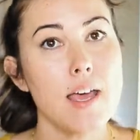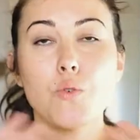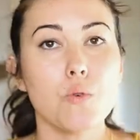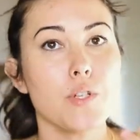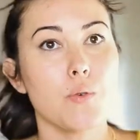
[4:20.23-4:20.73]

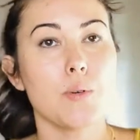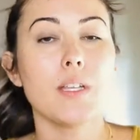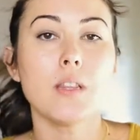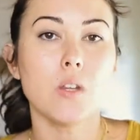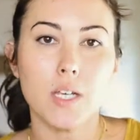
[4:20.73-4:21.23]
Schools are
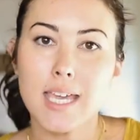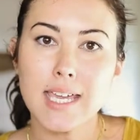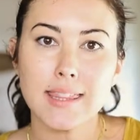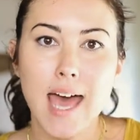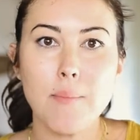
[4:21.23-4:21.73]
really
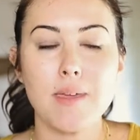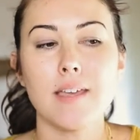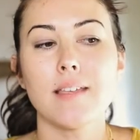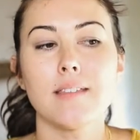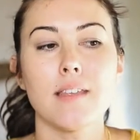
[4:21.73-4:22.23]
looking at that
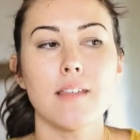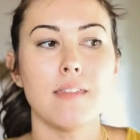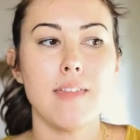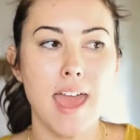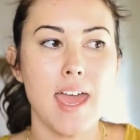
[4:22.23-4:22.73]
because
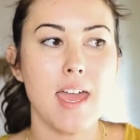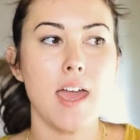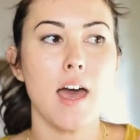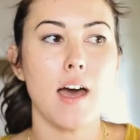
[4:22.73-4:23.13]
they